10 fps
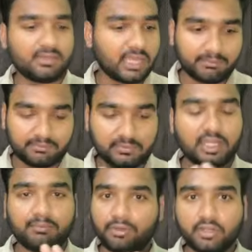
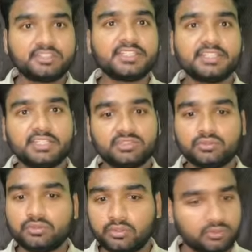I'm not saying that you
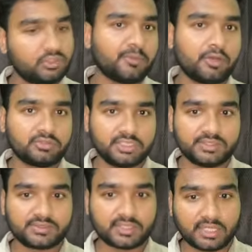don't know about
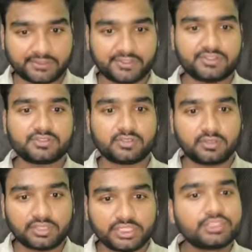these extension
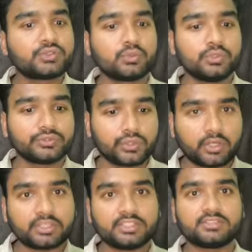or these tools
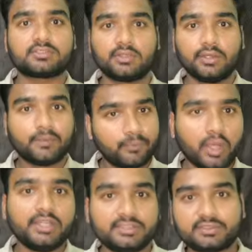or these
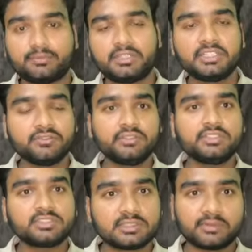points, but if you
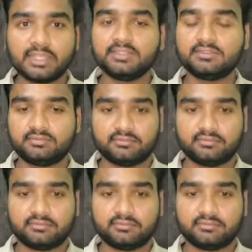just revise,